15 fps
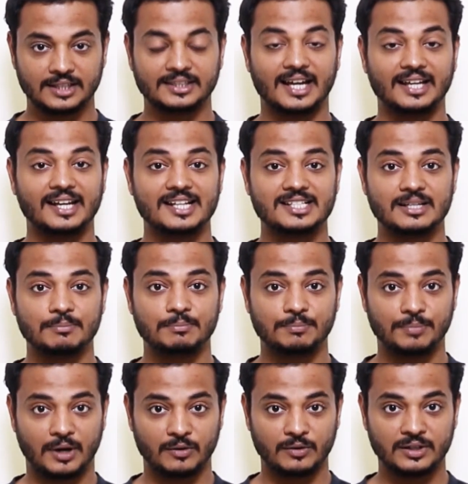that has a
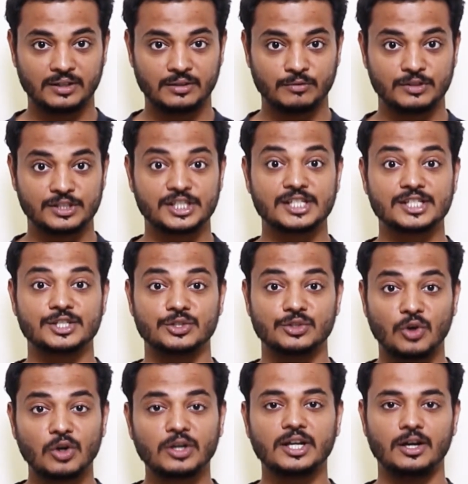power which is
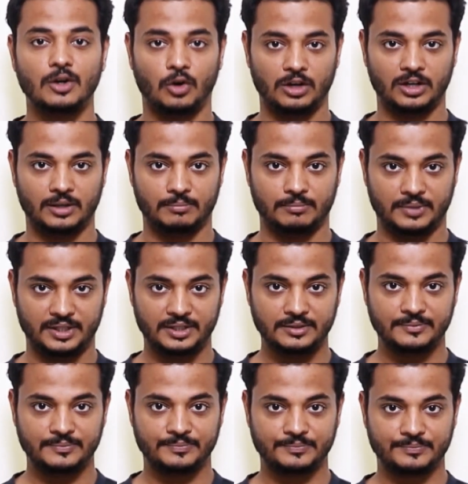not a whole
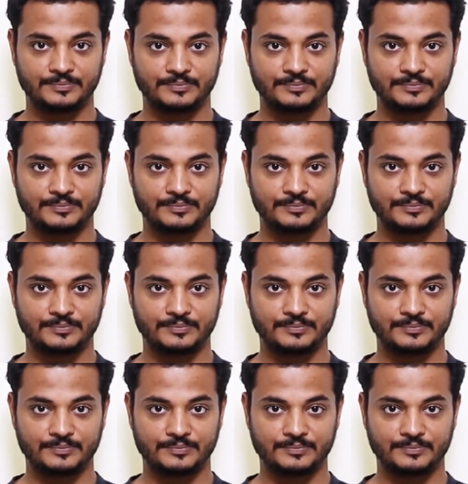number,